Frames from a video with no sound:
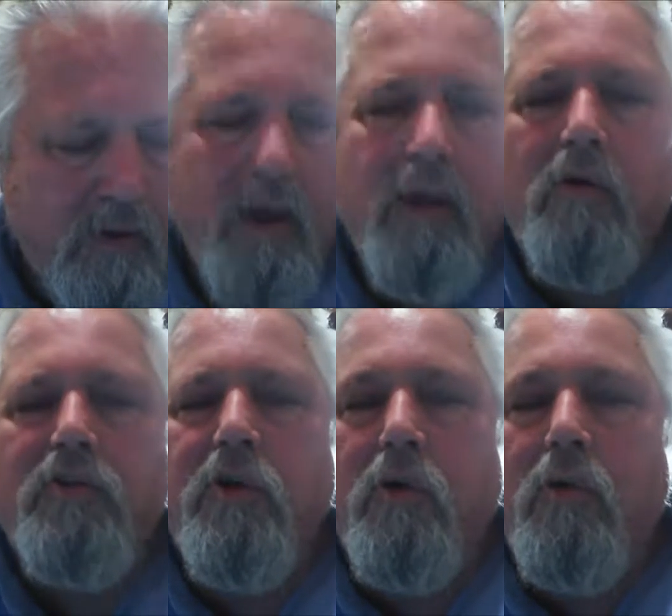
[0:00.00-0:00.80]
And
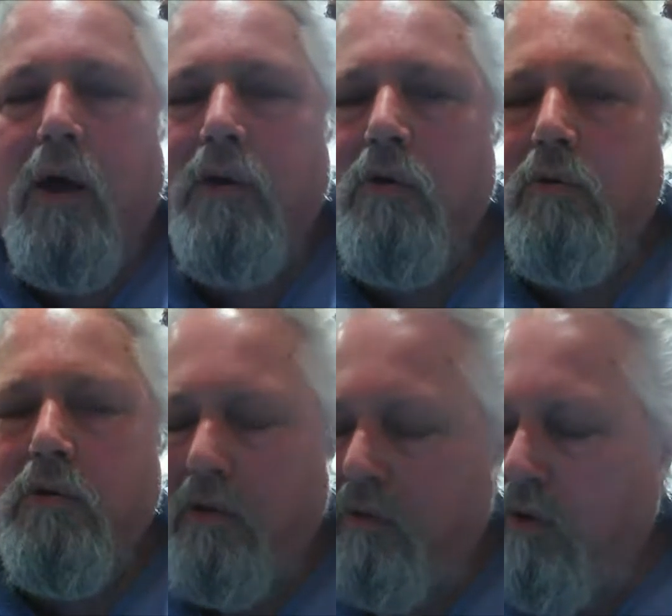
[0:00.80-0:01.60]
also, oh, I
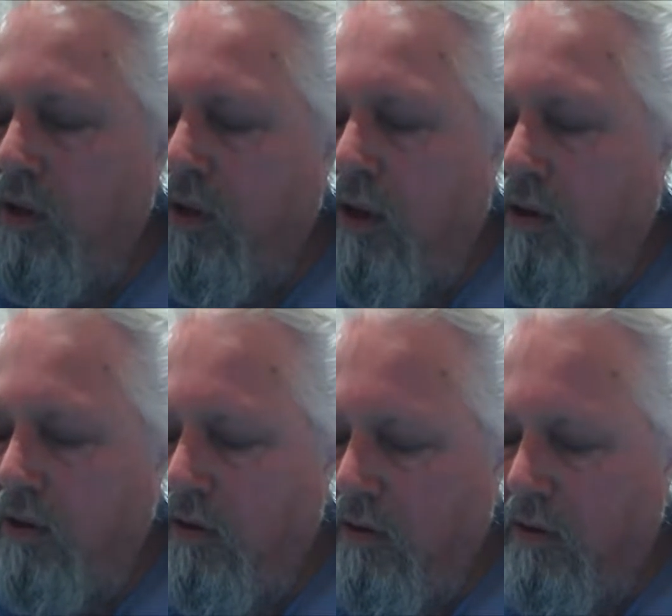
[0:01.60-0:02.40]
don't really get
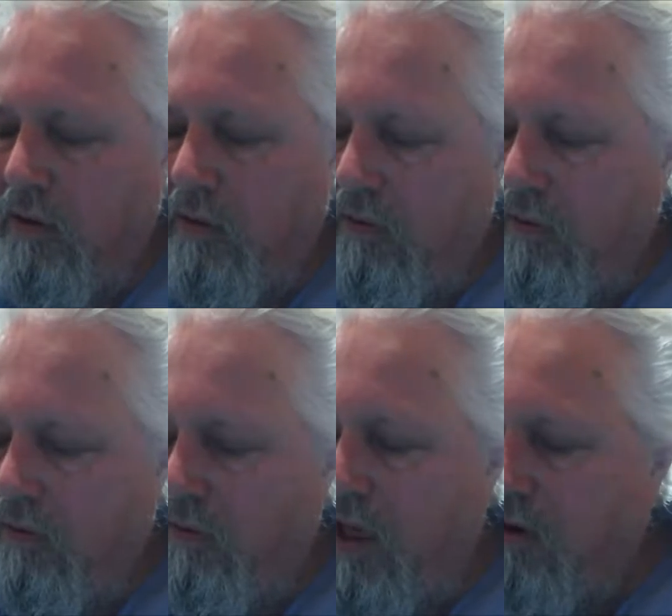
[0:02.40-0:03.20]

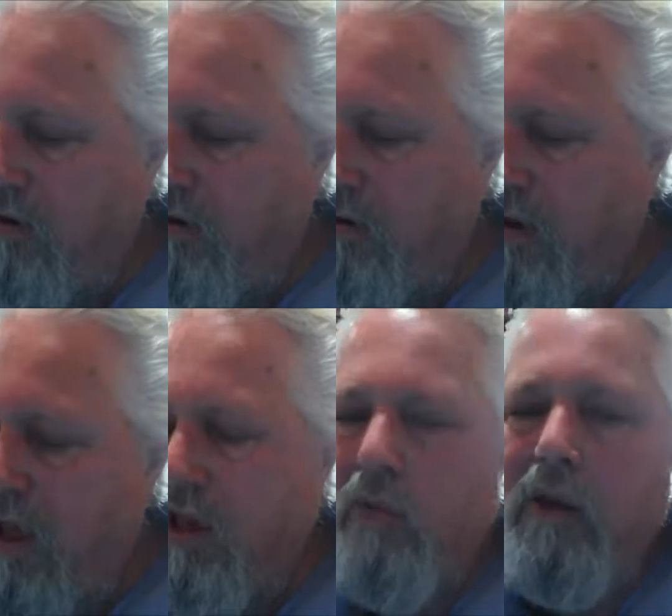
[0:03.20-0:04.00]
that
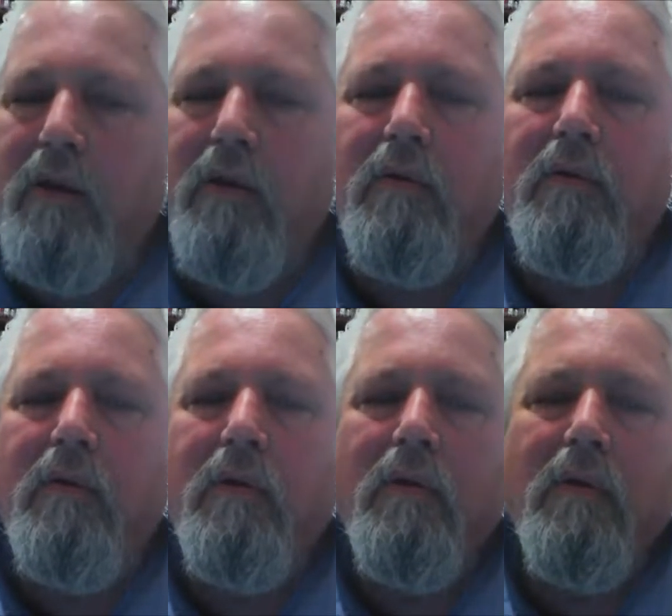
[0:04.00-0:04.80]
angry,
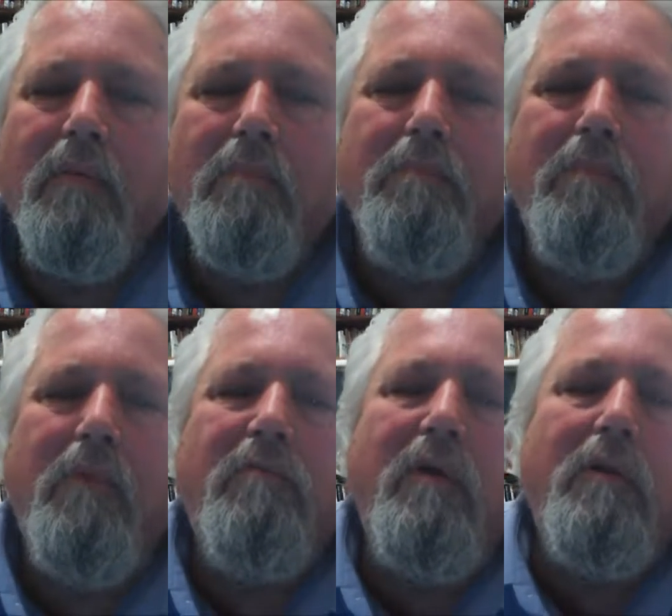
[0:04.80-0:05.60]

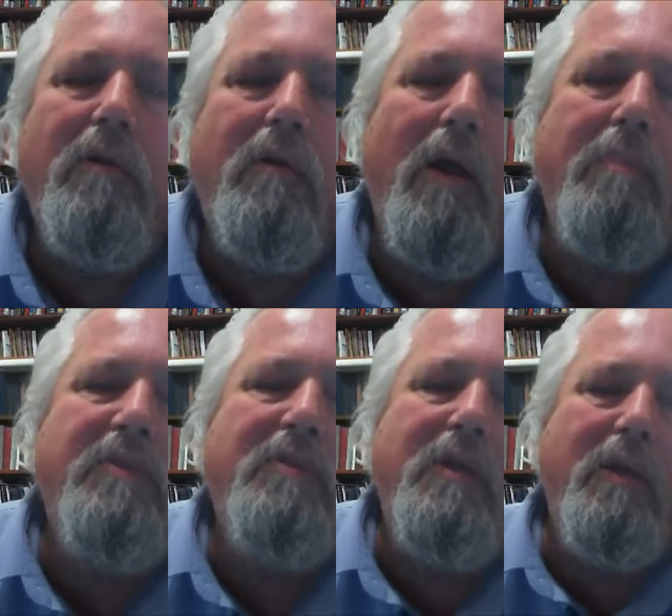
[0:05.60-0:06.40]
the vulgar,
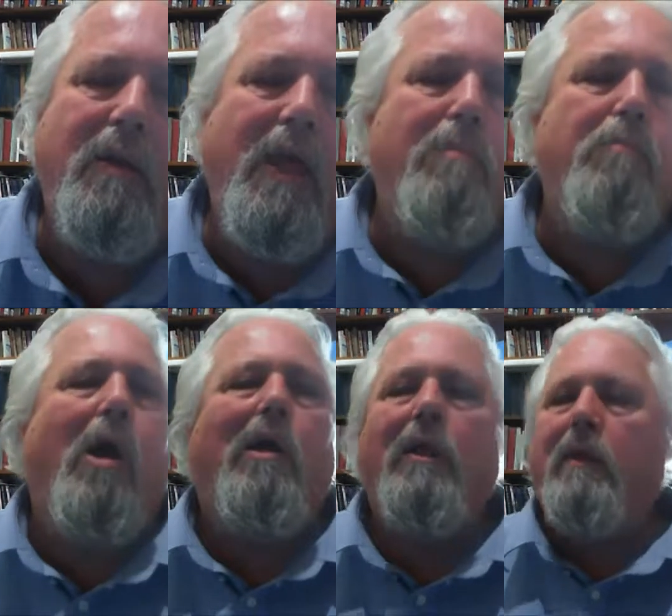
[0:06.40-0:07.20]
obscene name
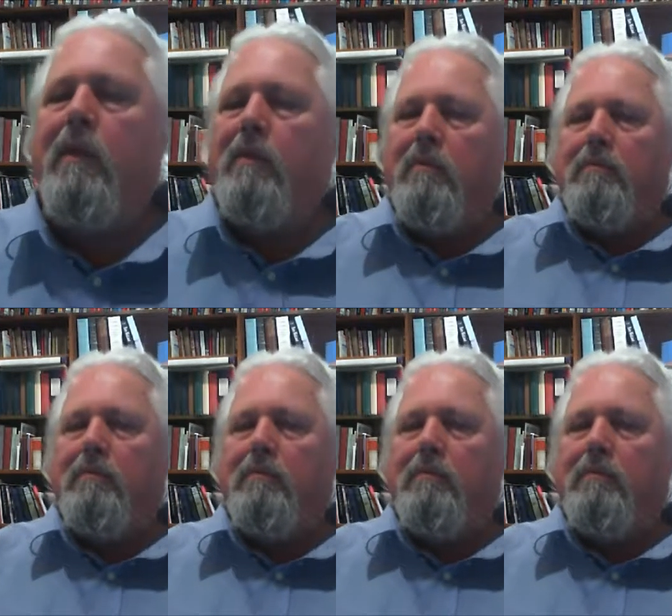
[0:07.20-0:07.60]
calling that